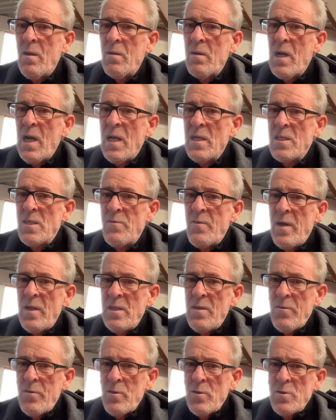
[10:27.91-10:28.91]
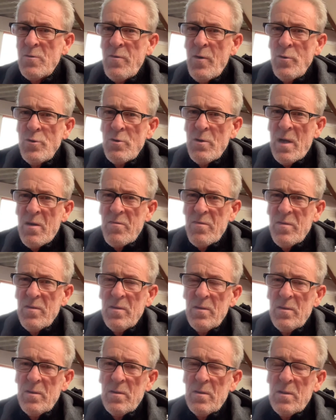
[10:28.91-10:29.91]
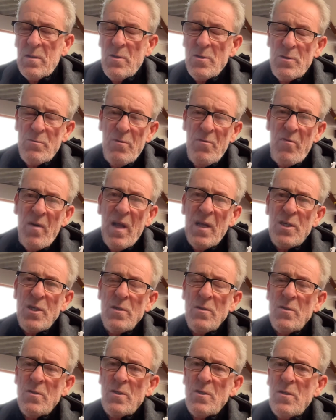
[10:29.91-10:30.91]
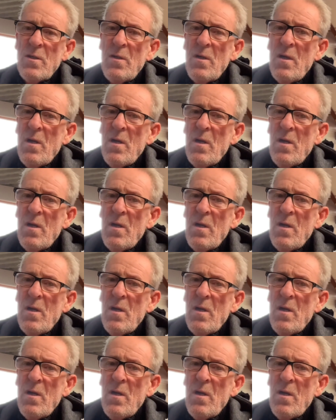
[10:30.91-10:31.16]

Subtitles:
Glass is very difficult to photograph because of the reflections.